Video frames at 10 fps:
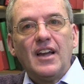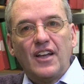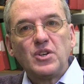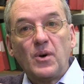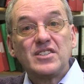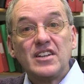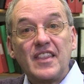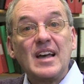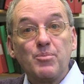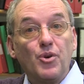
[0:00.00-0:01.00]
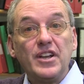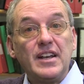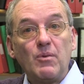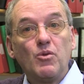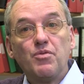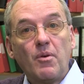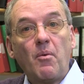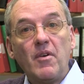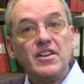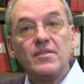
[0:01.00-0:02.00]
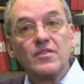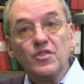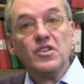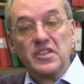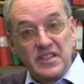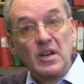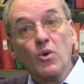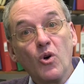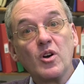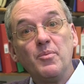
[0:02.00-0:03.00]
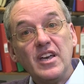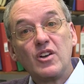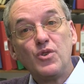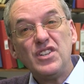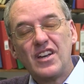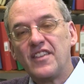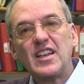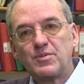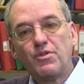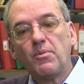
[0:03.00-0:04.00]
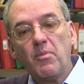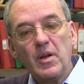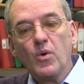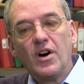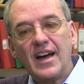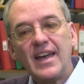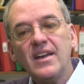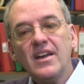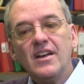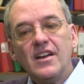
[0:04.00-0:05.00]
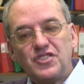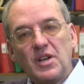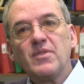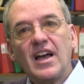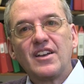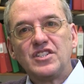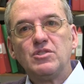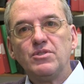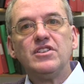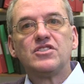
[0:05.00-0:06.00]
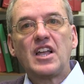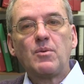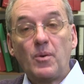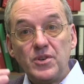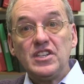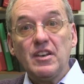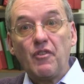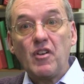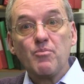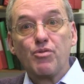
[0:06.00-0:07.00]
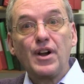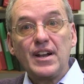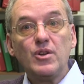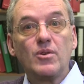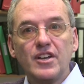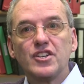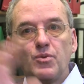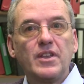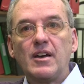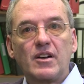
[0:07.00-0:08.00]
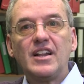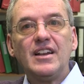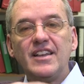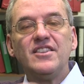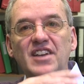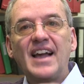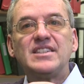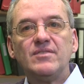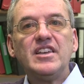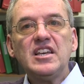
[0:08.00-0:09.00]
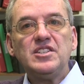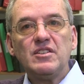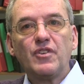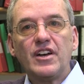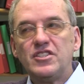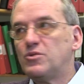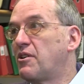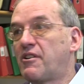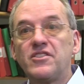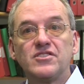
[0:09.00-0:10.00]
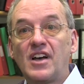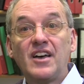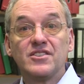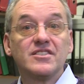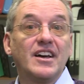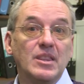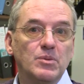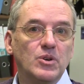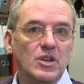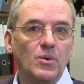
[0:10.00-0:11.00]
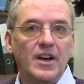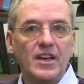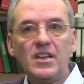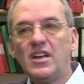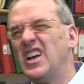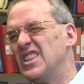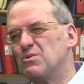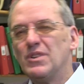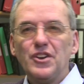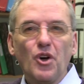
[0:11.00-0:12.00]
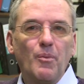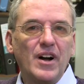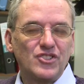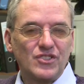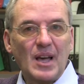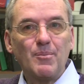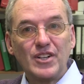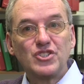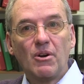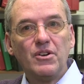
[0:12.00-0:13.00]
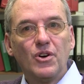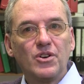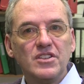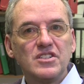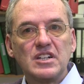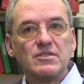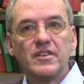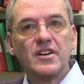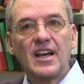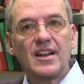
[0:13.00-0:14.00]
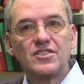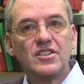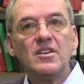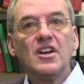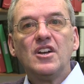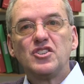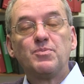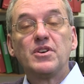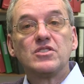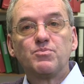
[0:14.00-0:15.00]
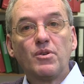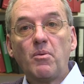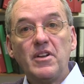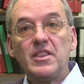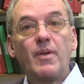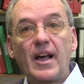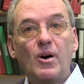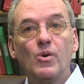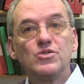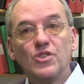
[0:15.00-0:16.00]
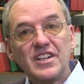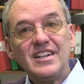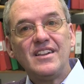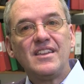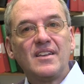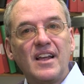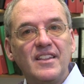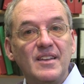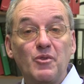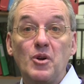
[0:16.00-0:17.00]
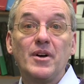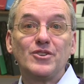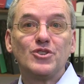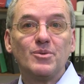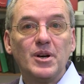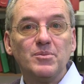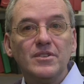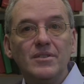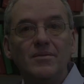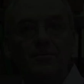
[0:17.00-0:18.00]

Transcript: And so actually at that point, it will probably no longer be accreting. And that's probably why some galaxies are in this state where we see a very bright nucleus where they're clearly in these actively eating phases, where others like the Milky Way, there's really not much that much going on in the center of our galaxy, just because probably the black hole is not eating anything very much at the moment.